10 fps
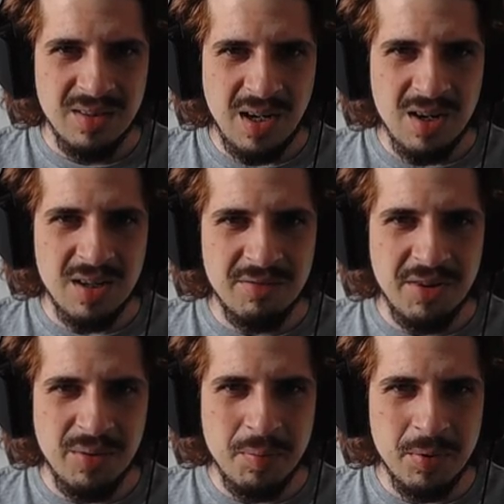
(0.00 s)
Art
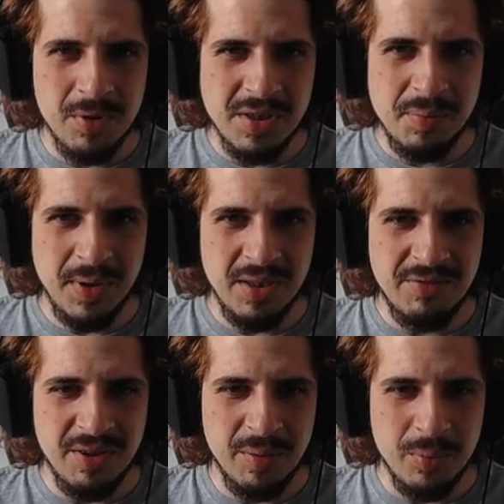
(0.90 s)
very poor, speed
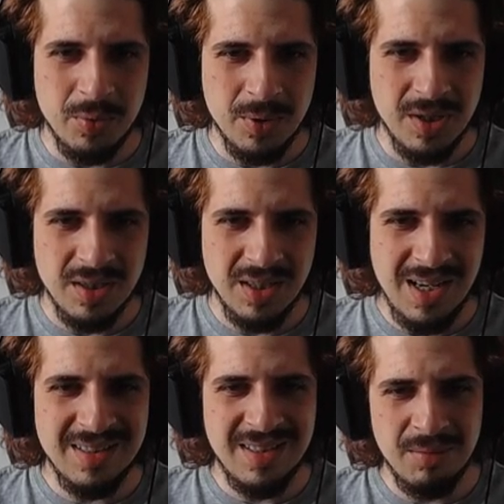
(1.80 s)
very poor.
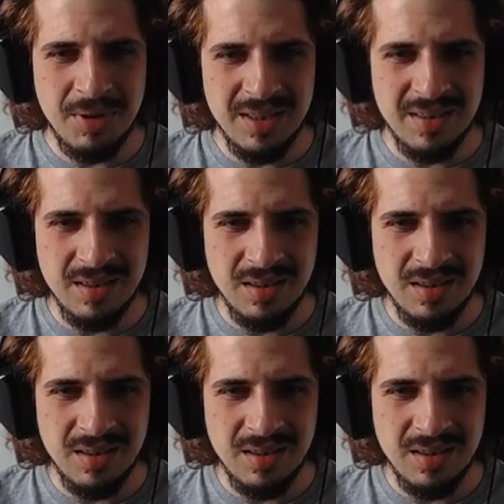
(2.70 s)
God damn it.